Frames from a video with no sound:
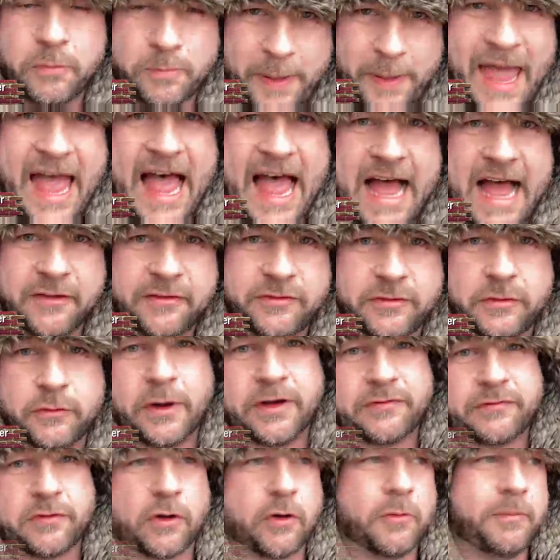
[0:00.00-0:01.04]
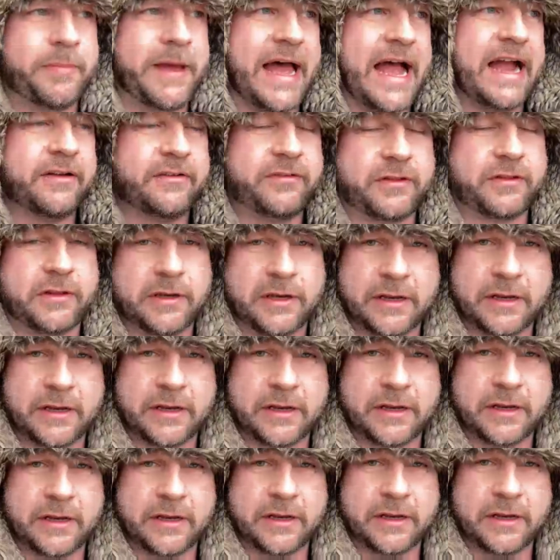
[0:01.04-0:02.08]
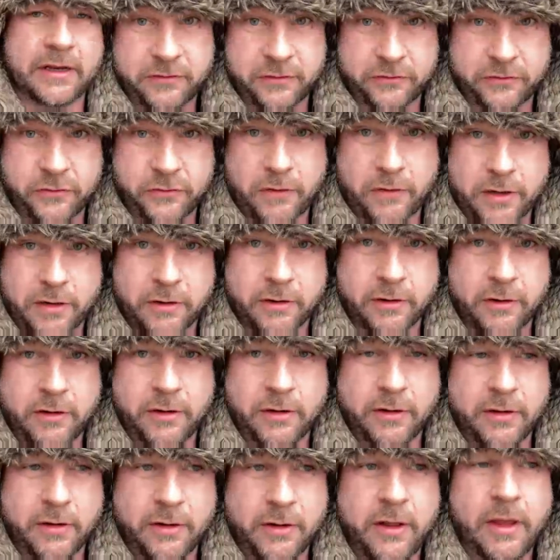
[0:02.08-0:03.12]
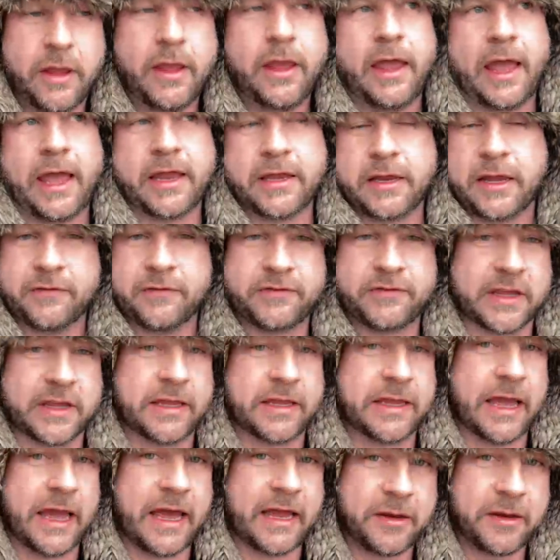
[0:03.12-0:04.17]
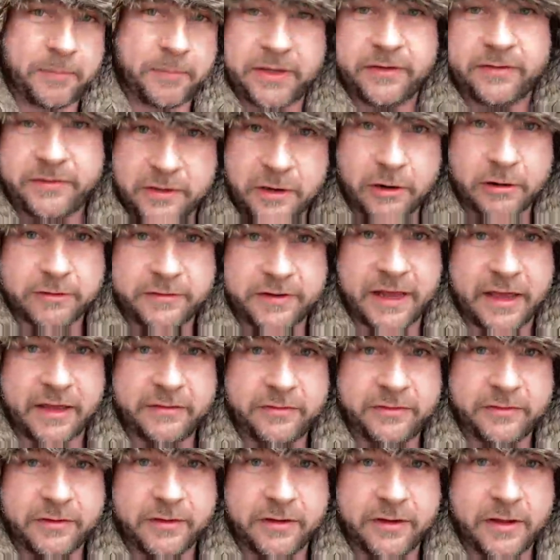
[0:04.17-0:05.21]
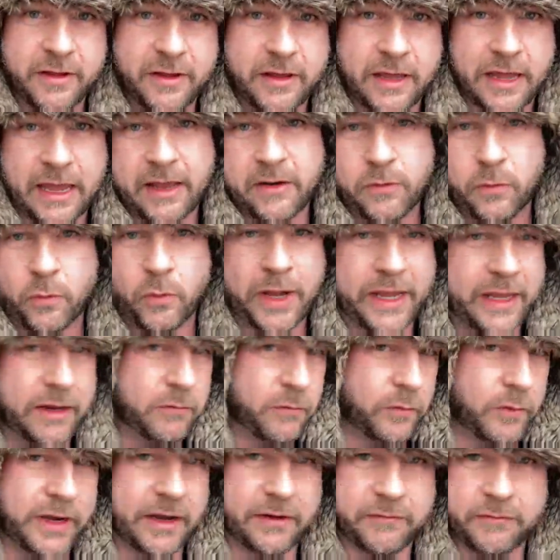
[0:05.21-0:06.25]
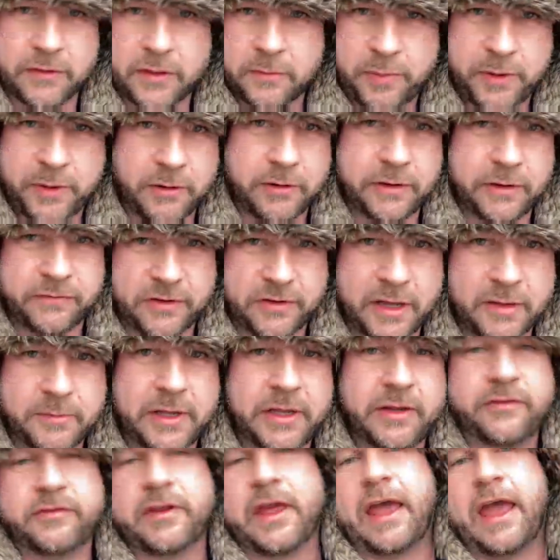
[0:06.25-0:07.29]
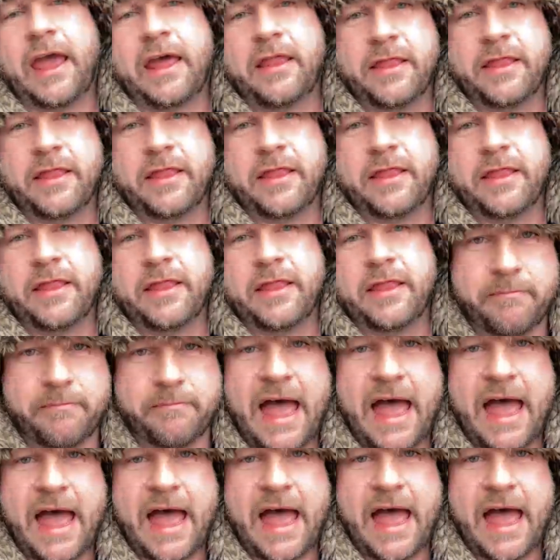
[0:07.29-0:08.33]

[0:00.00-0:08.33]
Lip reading: don't pass. You have to go back to the United States as a trucker, and you have to get a PCR test and wait whatever the period of time is and then come